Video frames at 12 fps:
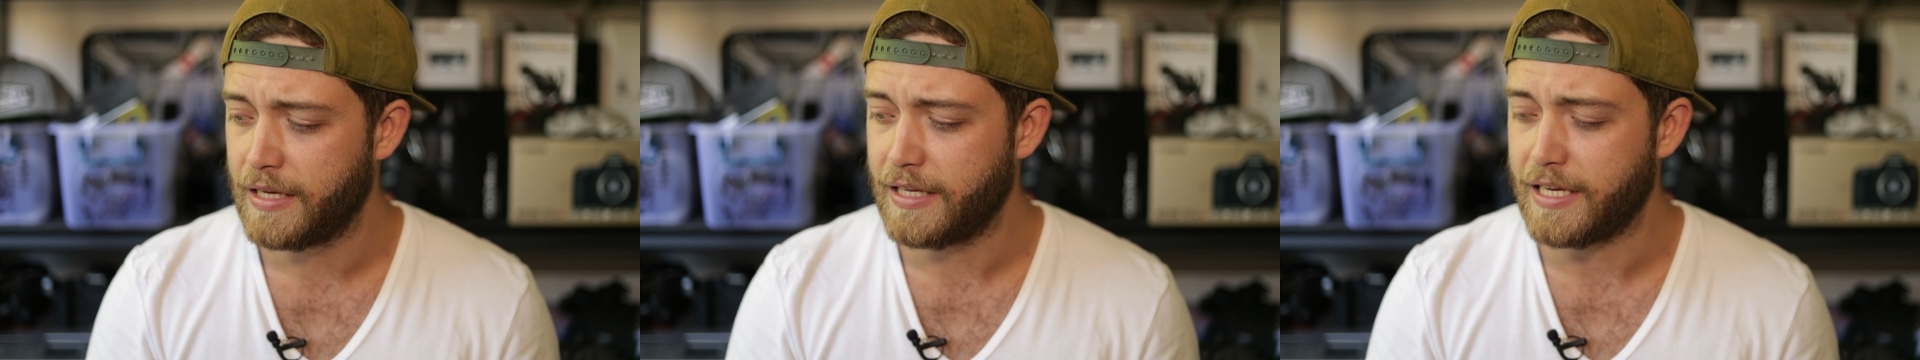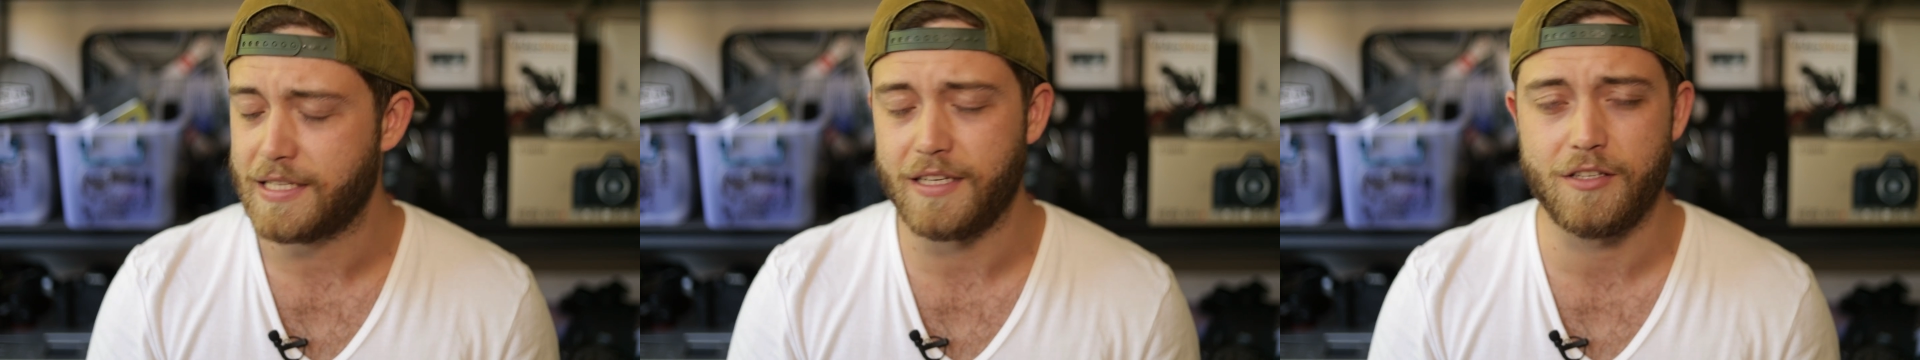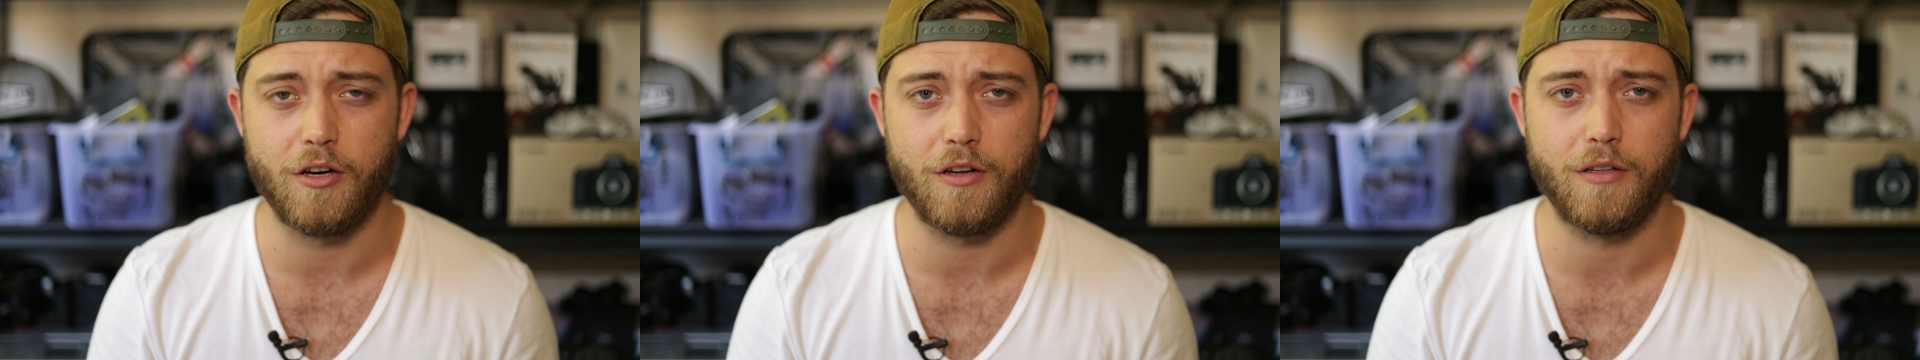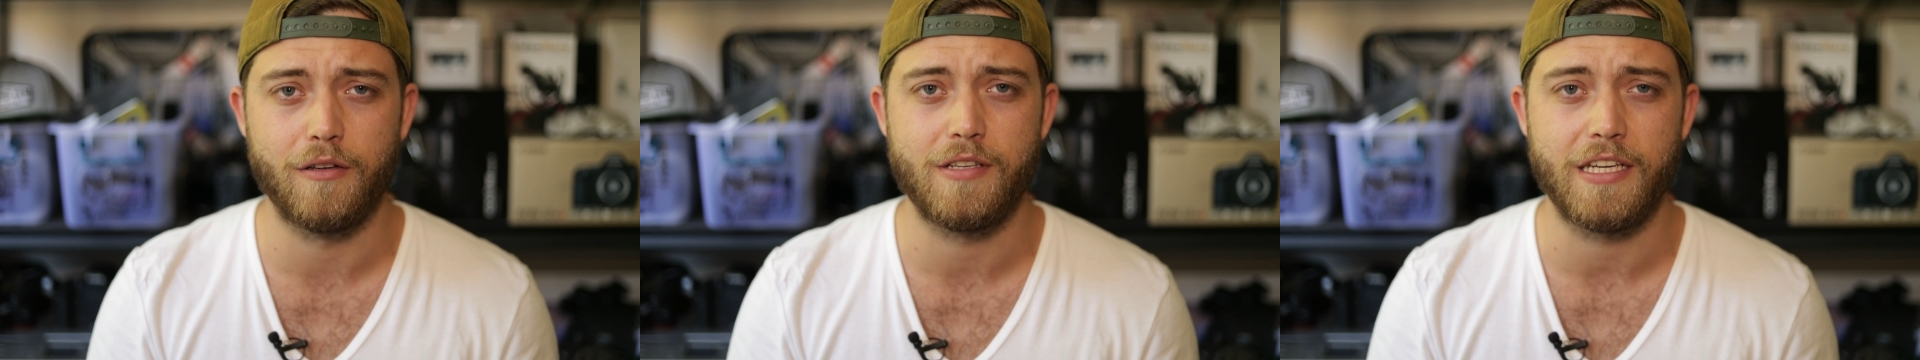yes, it's got
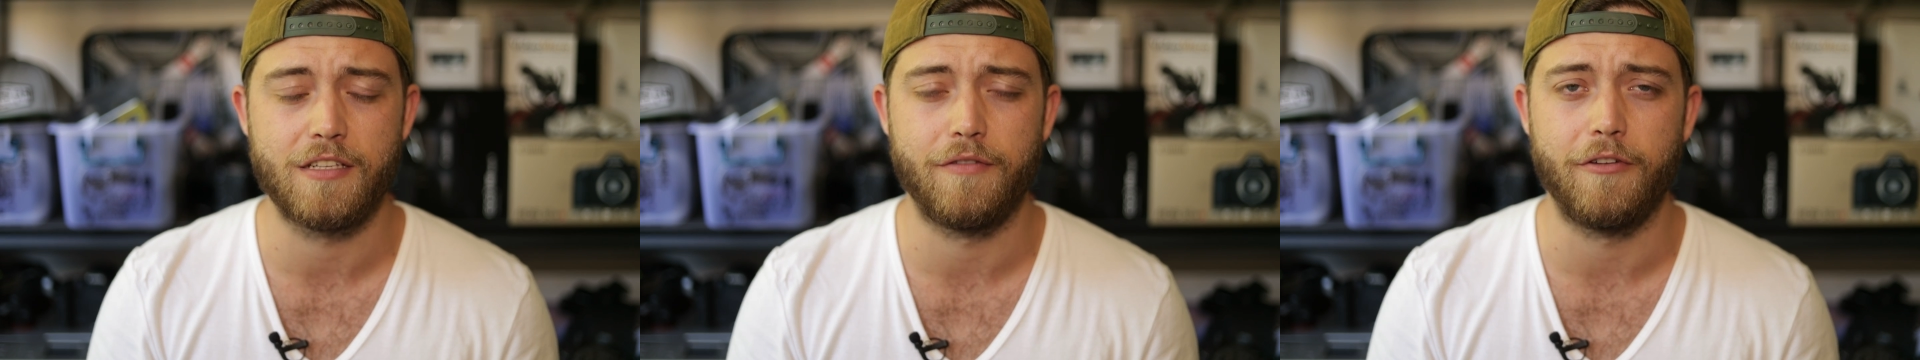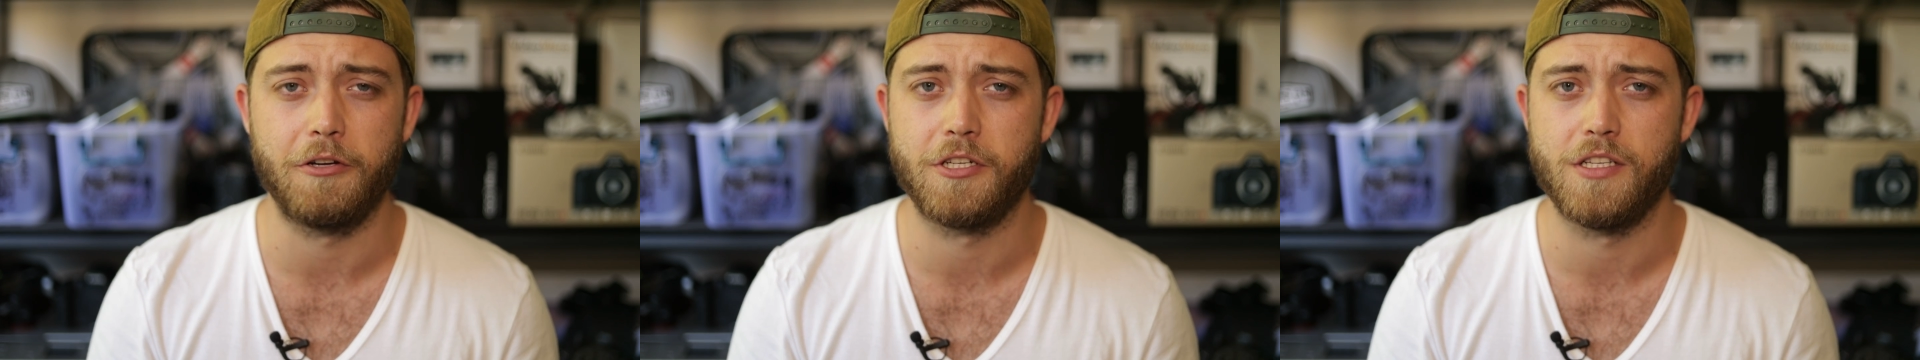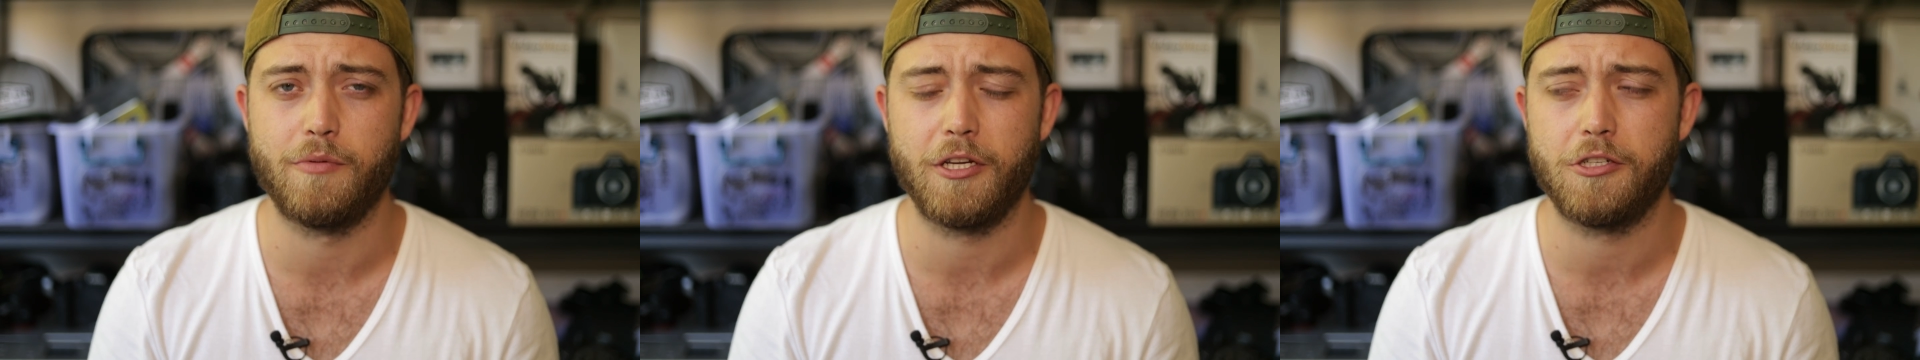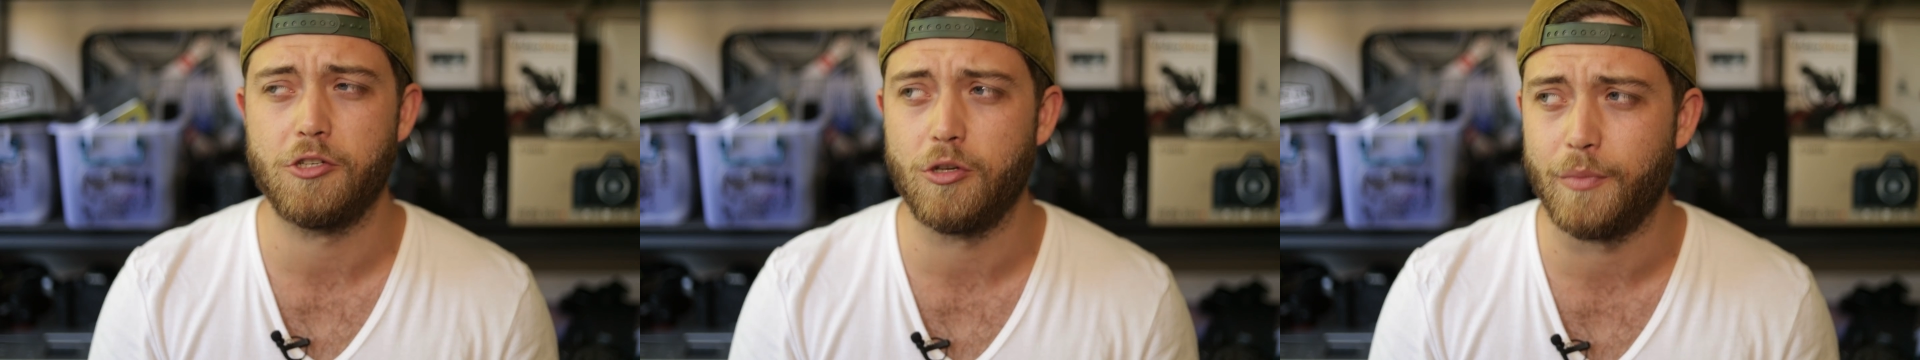all those extra functions, but
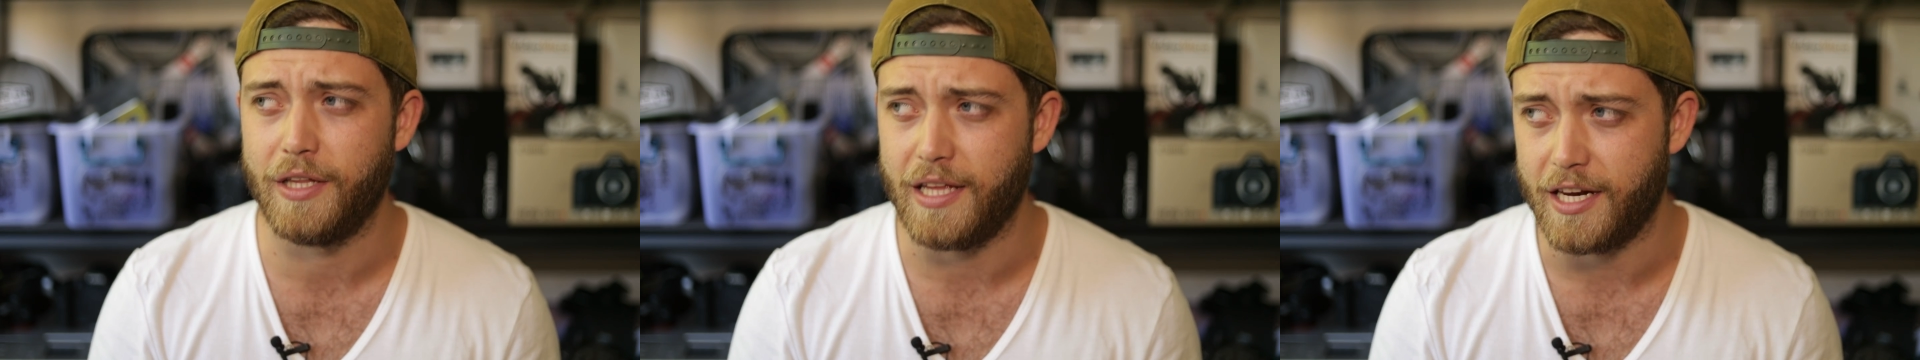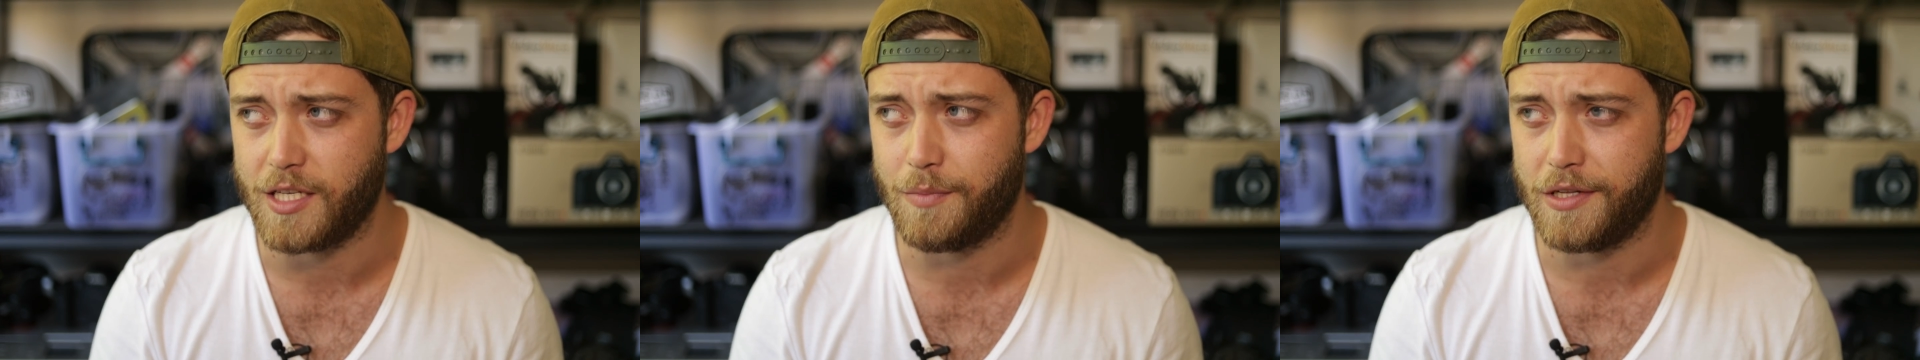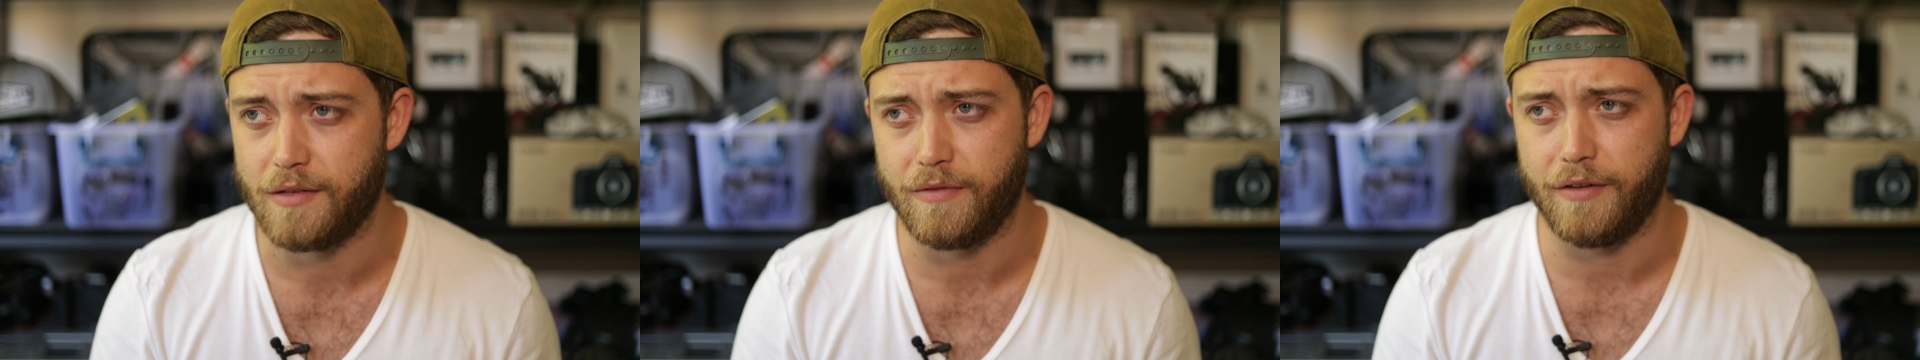it shouldn't be that expensive.